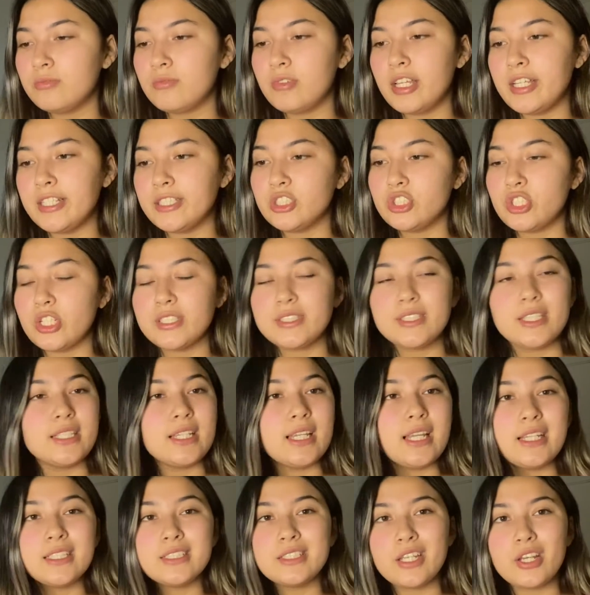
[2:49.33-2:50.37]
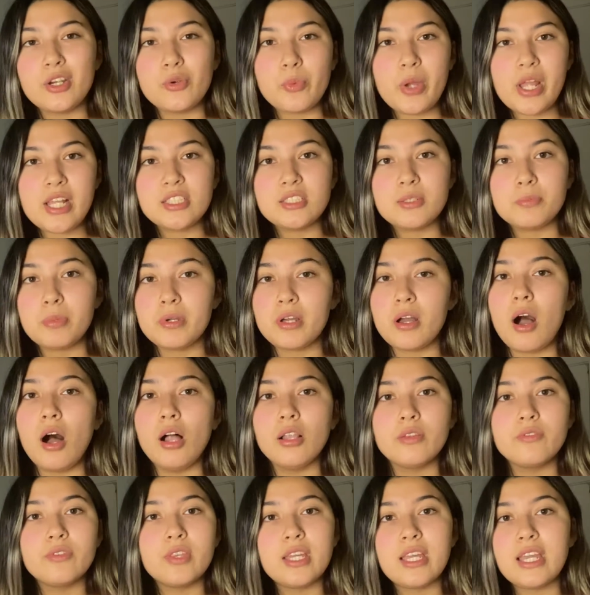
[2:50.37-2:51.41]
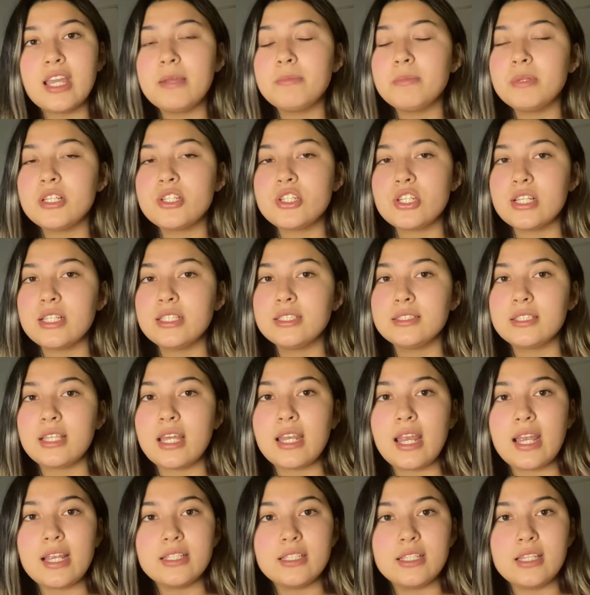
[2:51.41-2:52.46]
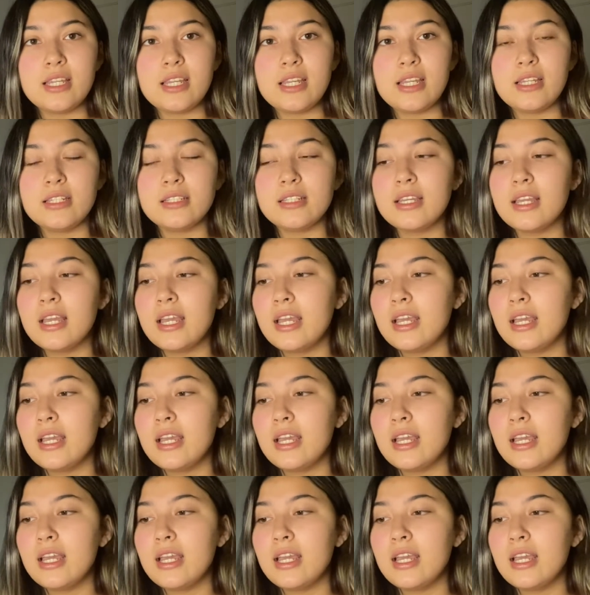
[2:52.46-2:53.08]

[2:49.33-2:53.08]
is just an easier way to put all of the images that I need